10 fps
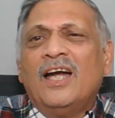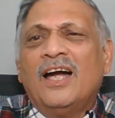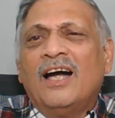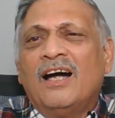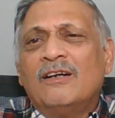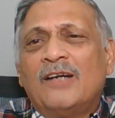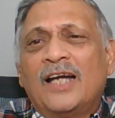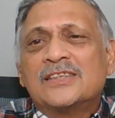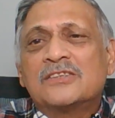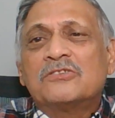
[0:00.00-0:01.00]

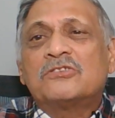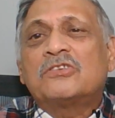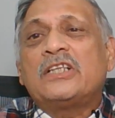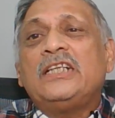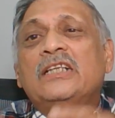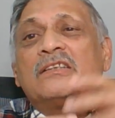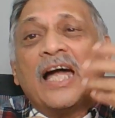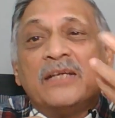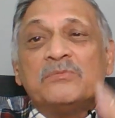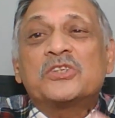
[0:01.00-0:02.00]
has 3
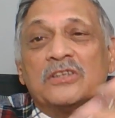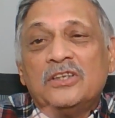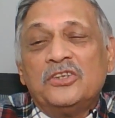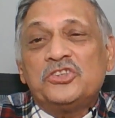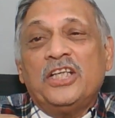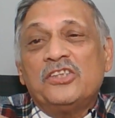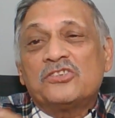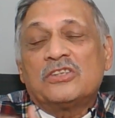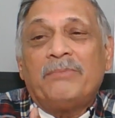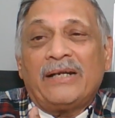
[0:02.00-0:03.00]
times
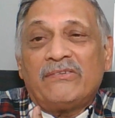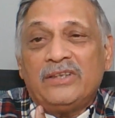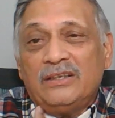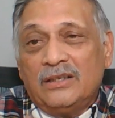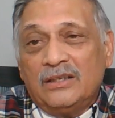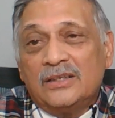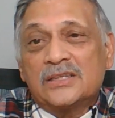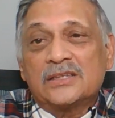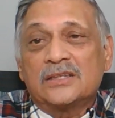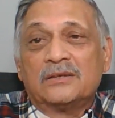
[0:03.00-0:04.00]
changed the battery in
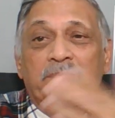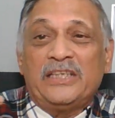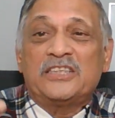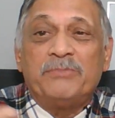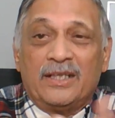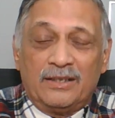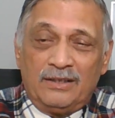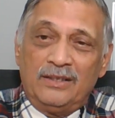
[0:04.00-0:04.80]
his pacemaker.